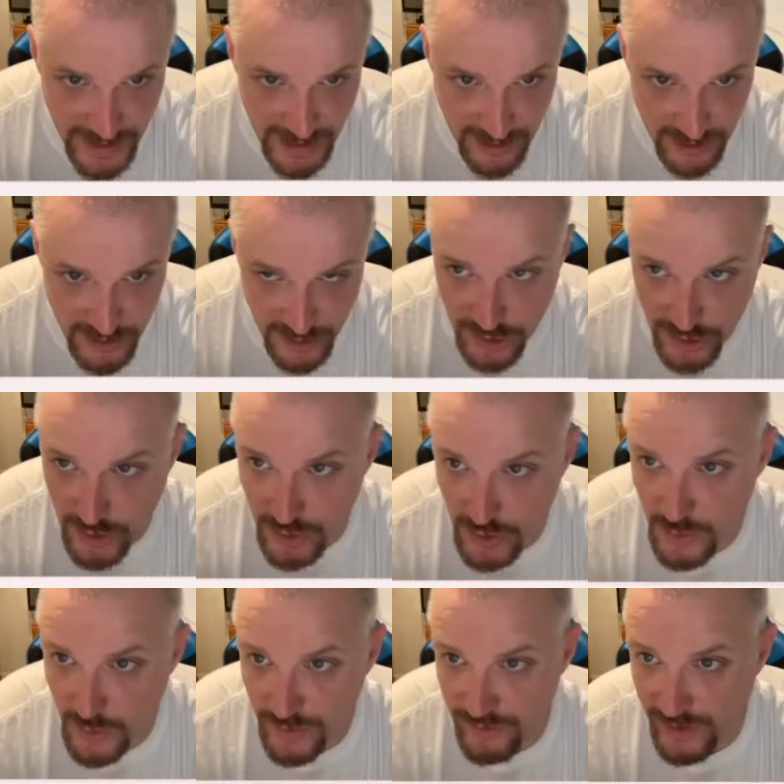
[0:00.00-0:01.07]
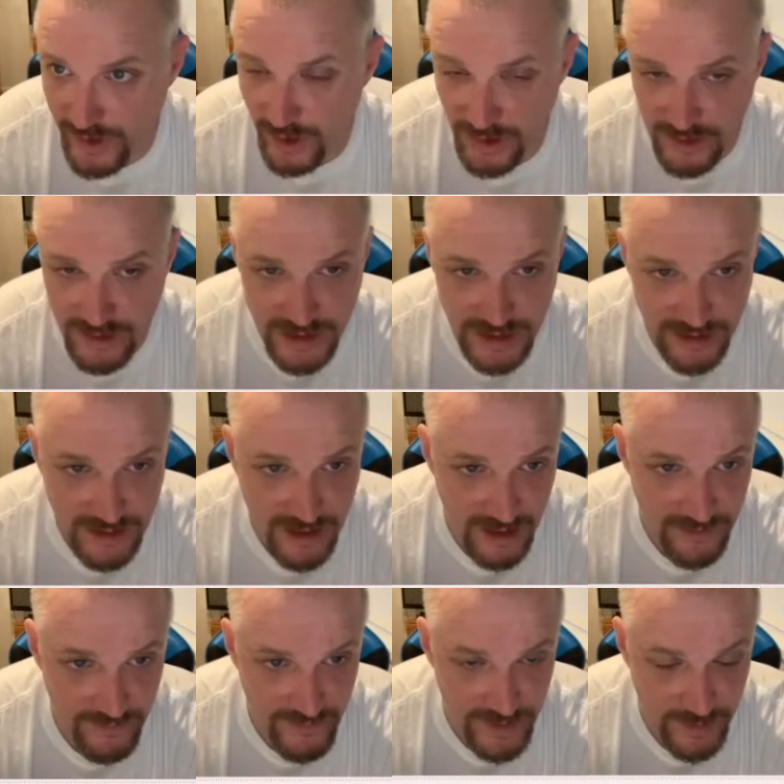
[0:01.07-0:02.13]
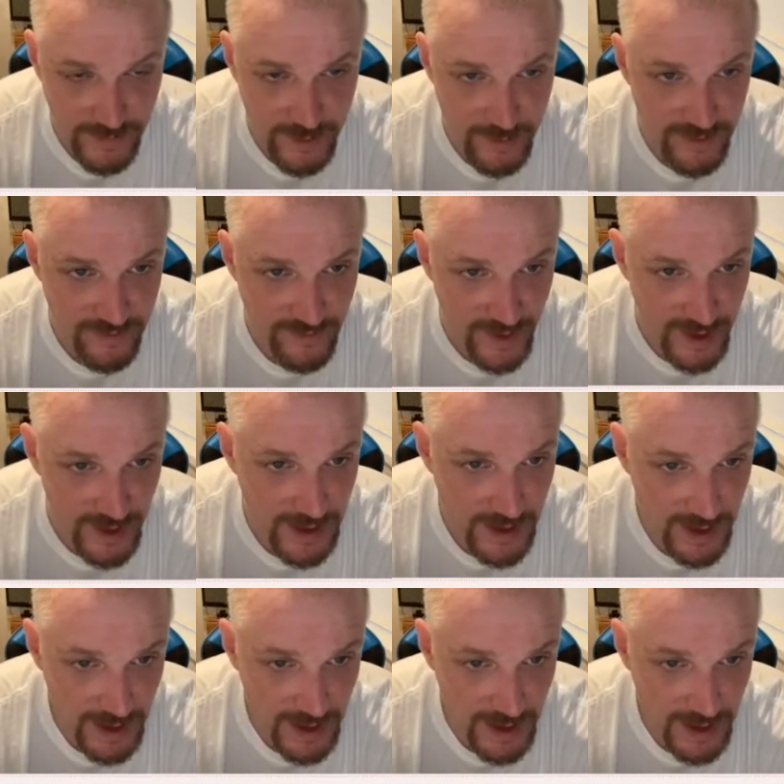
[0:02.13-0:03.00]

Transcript: else you could use with regards to your time frame, to be fair.